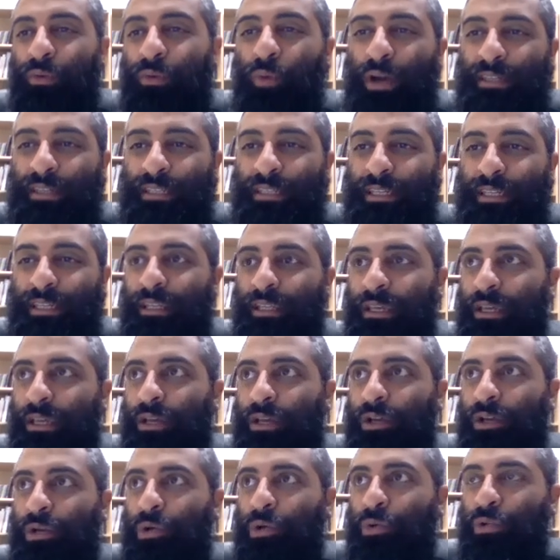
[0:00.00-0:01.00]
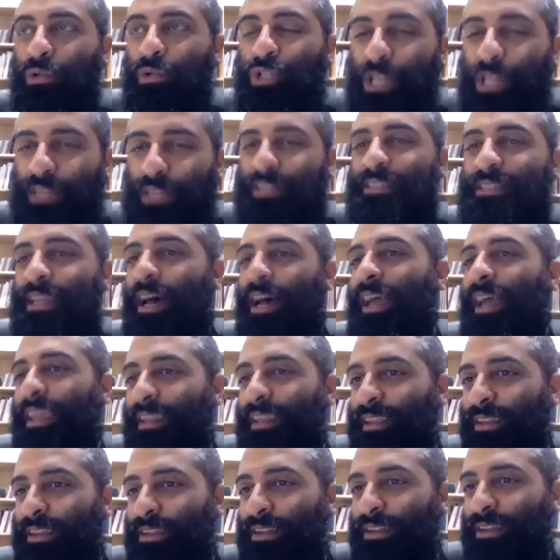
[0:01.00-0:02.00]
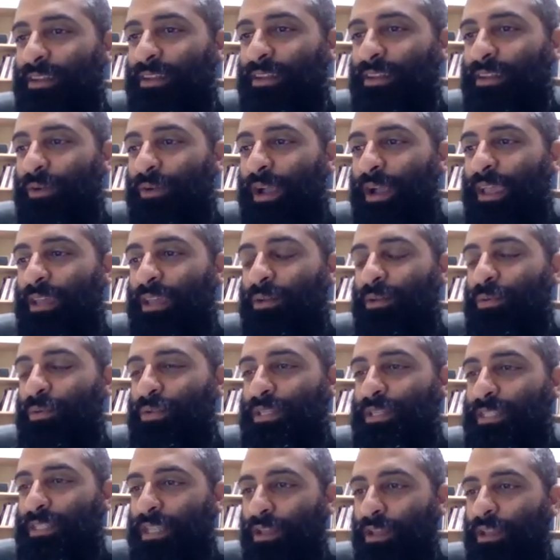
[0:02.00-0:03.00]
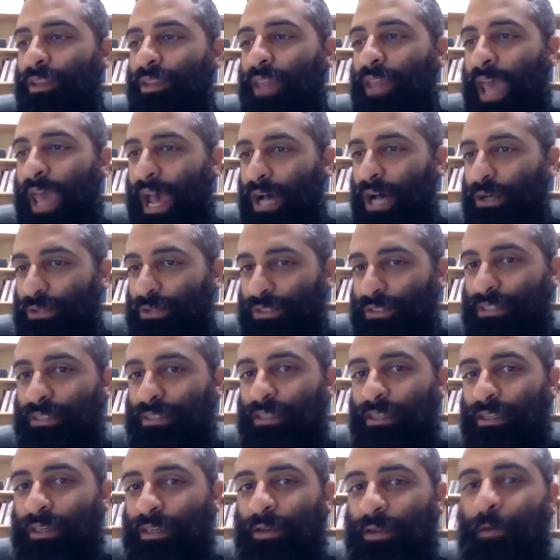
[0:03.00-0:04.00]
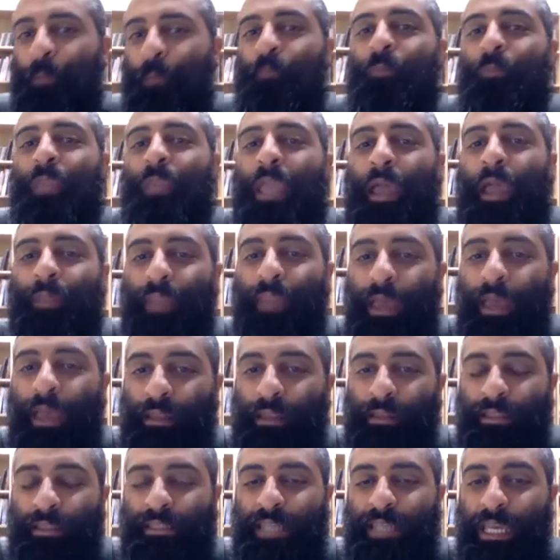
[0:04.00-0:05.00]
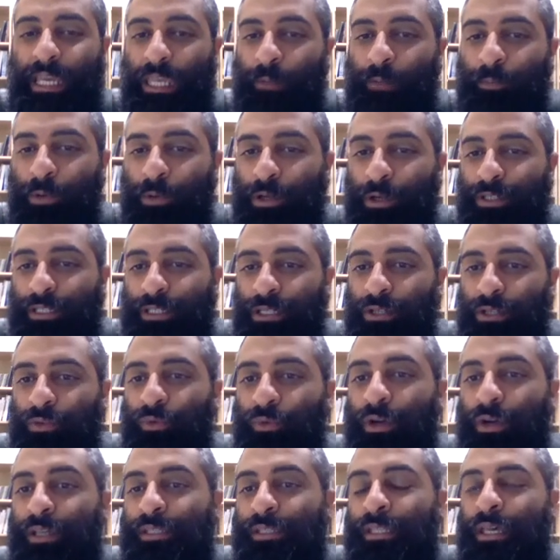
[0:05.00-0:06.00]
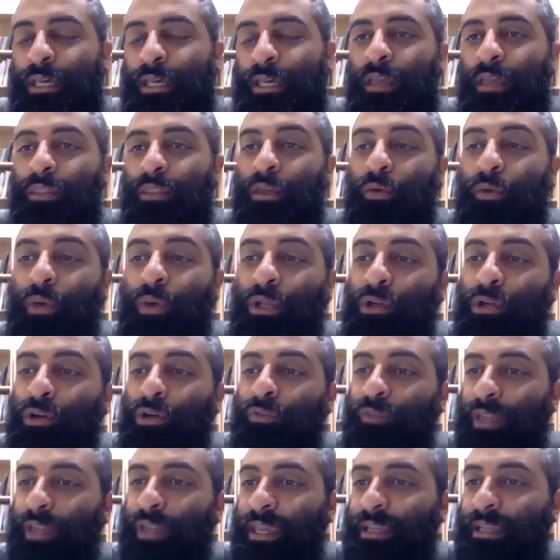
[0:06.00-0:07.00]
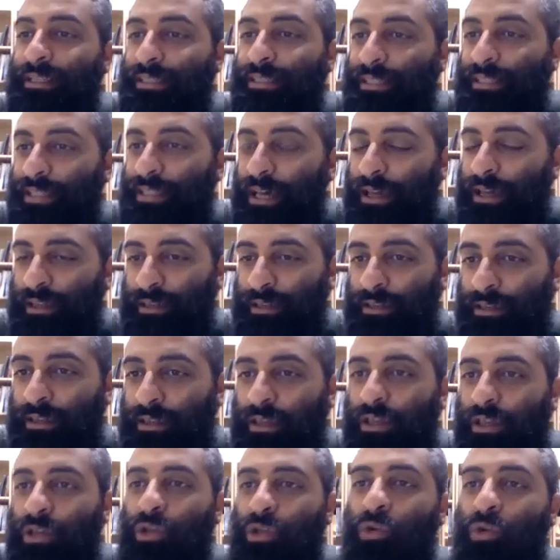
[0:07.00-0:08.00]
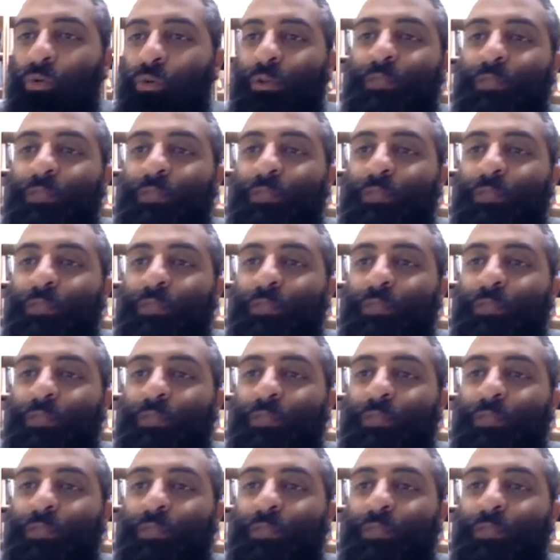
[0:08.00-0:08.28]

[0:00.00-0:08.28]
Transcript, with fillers: wasn't who just died right, who's still in the house. And then the second person was the widow of Nain's son, who was